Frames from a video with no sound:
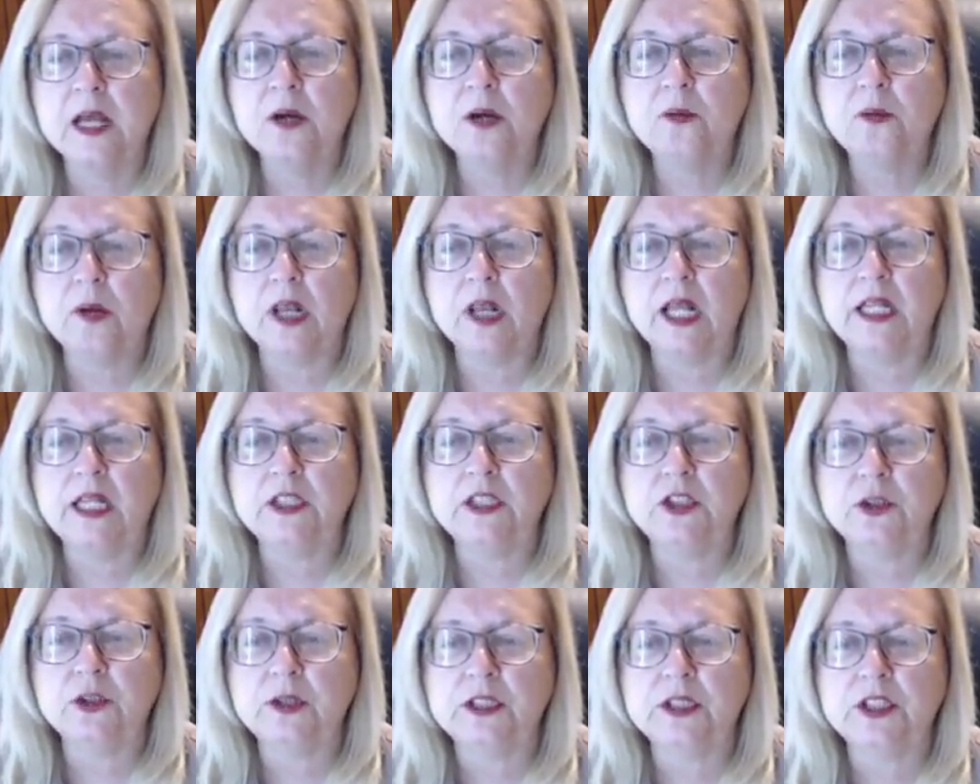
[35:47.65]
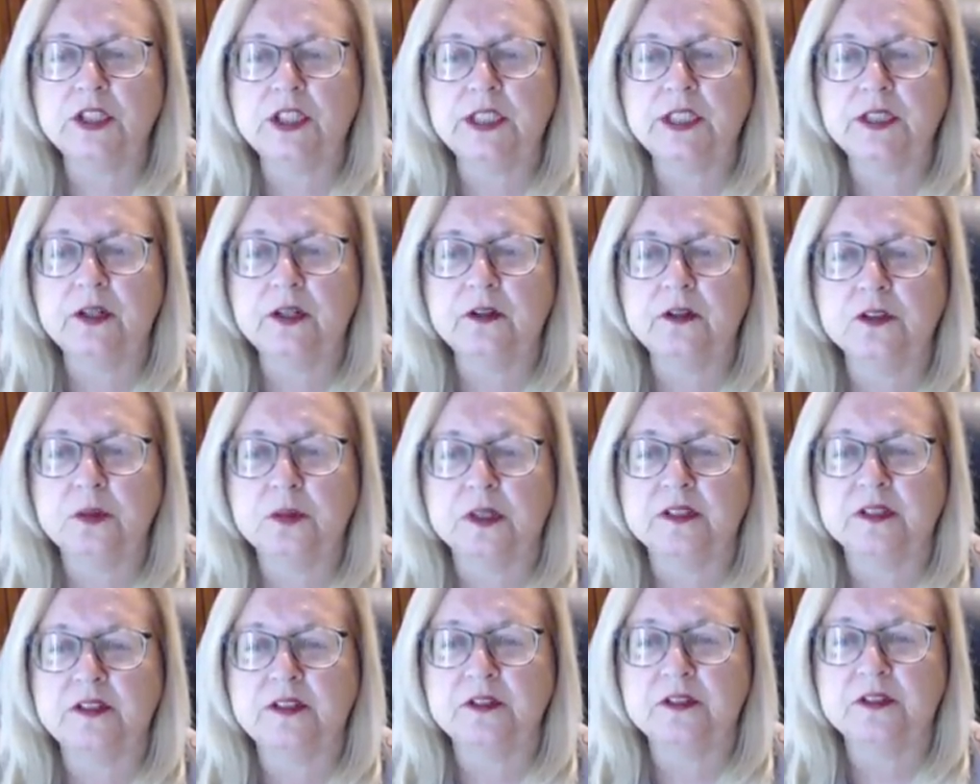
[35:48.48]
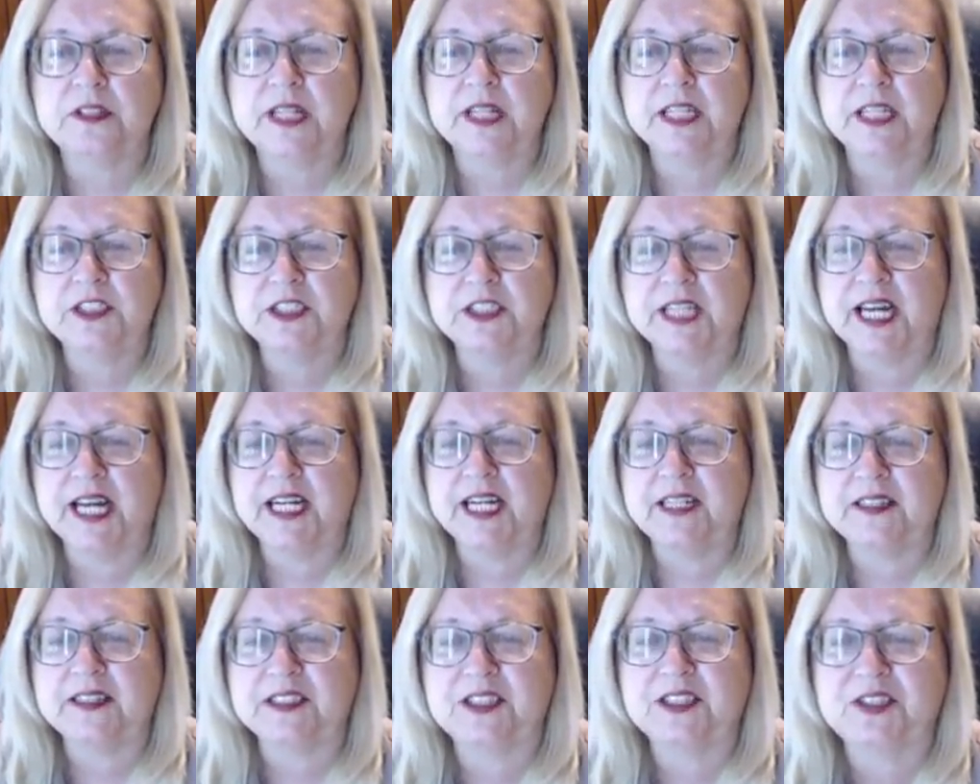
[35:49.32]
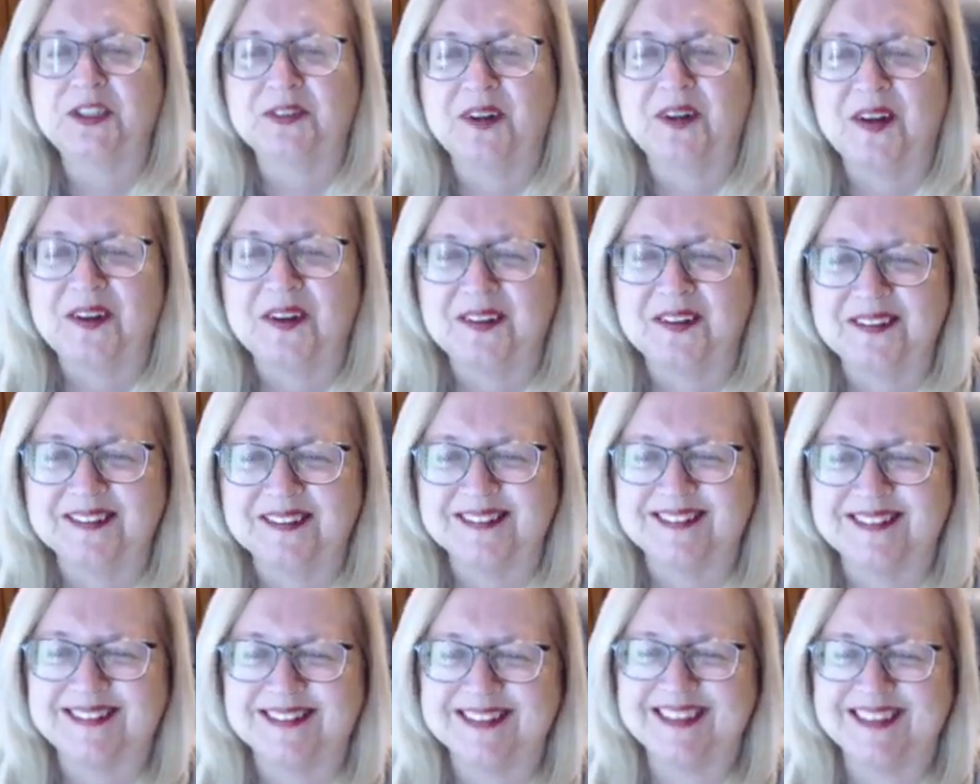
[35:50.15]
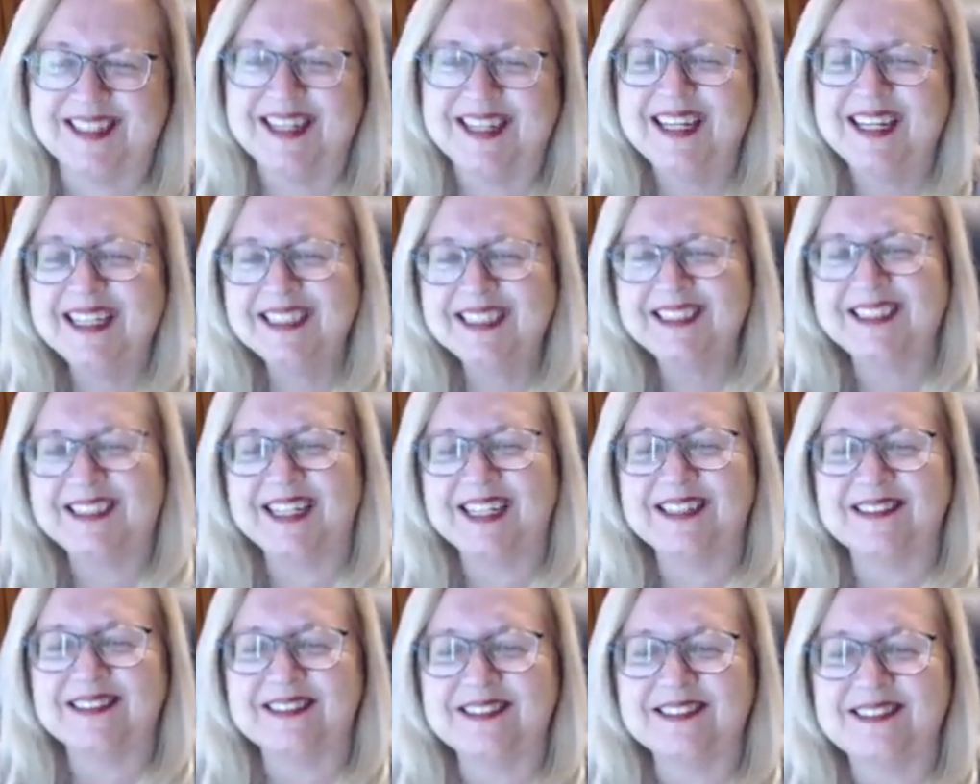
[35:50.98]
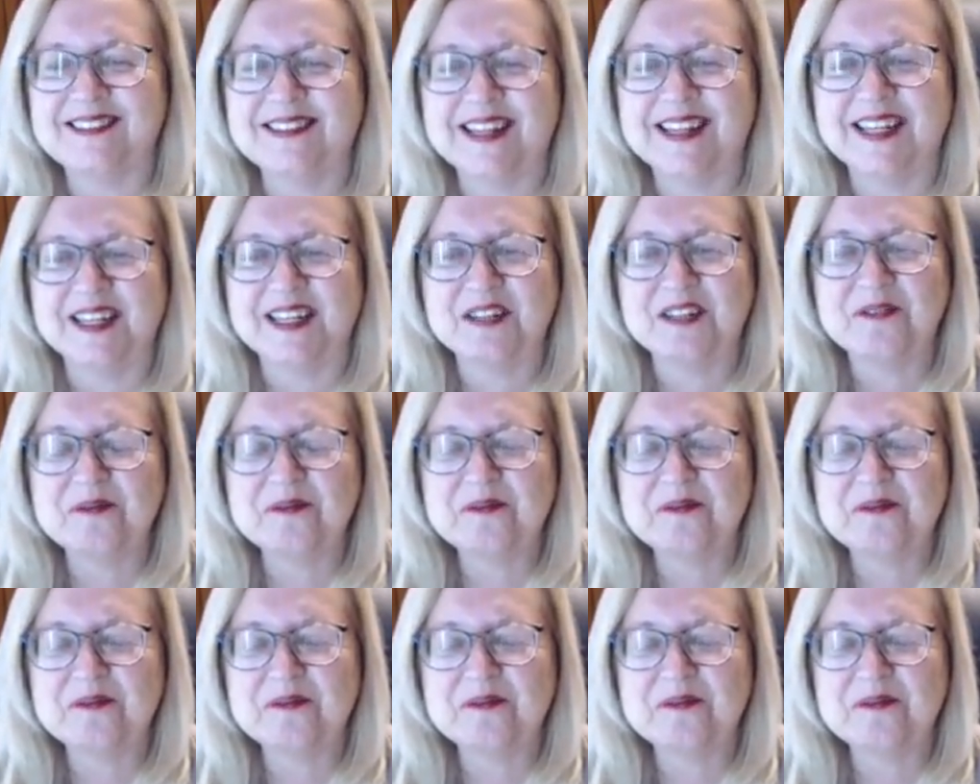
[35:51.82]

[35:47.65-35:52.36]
Well, I enjoyed Cheetos while Susan educated the trolls, Chesney said.